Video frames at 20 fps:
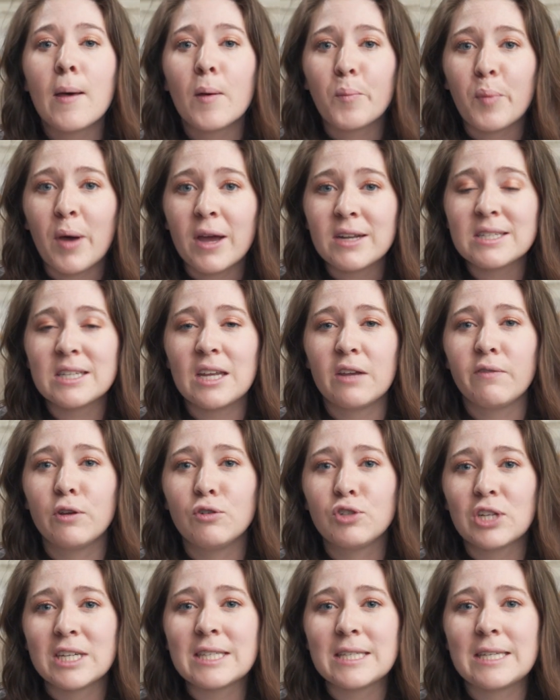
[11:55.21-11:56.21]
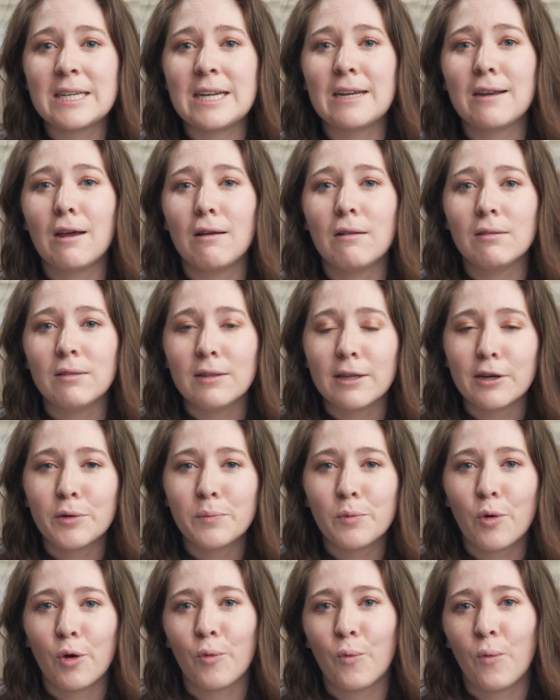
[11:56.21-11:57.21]
But if you just need a little
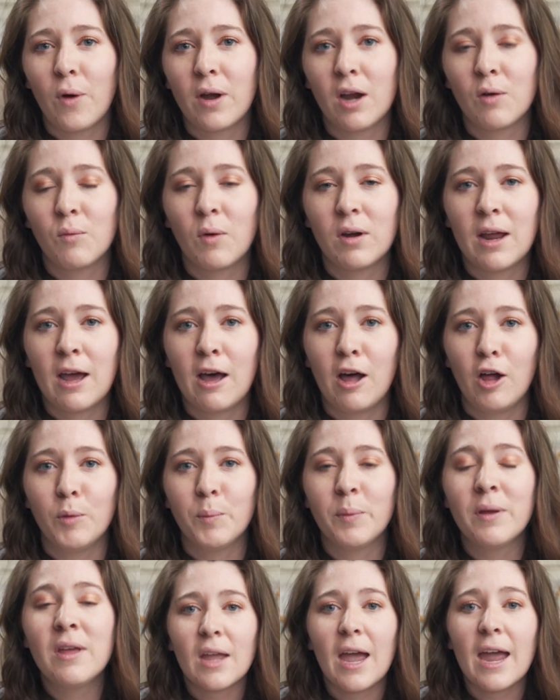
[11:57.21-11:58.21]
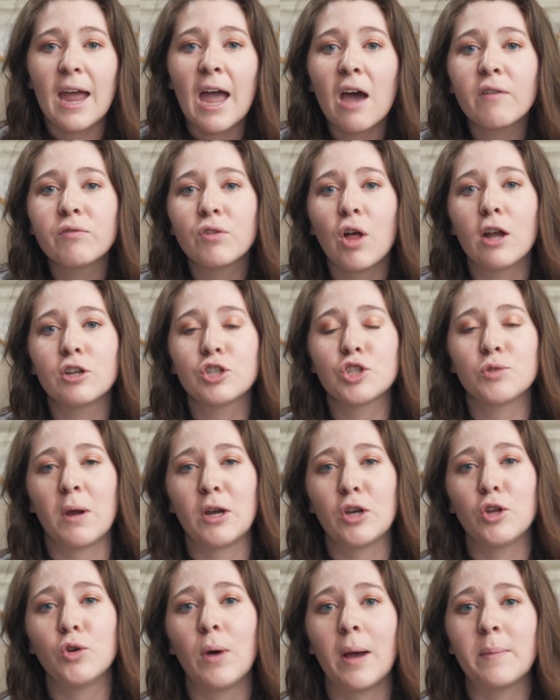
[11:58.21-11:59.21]
more one-on-one help, I have launched my
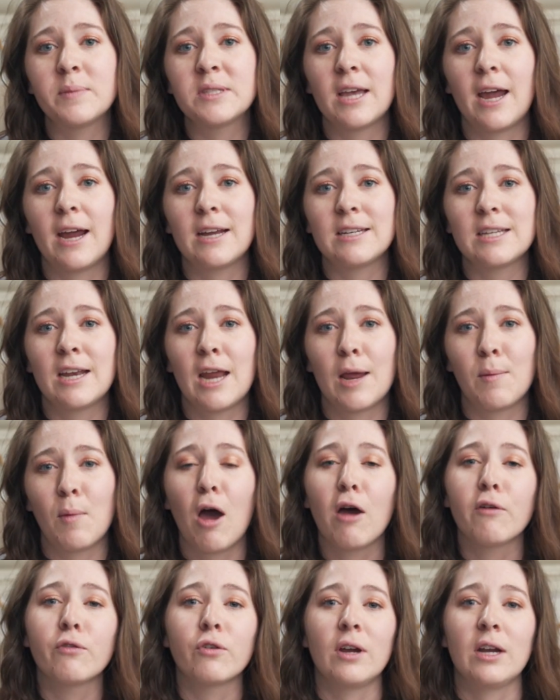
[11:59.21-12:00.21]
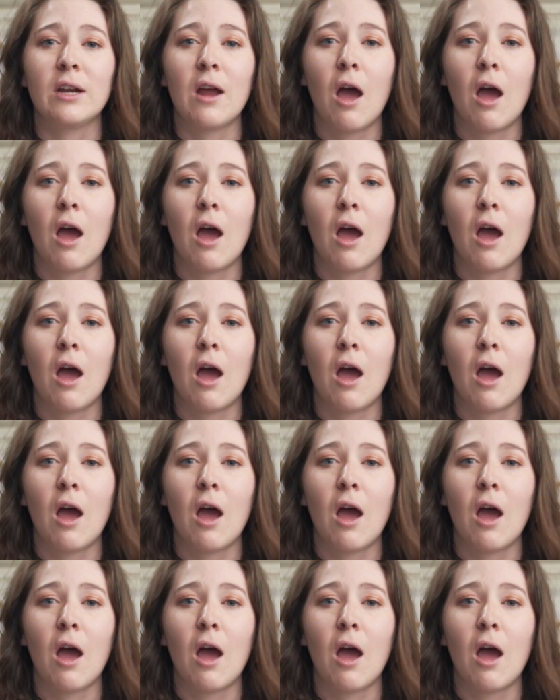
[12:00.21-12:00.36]
new website and I'm offering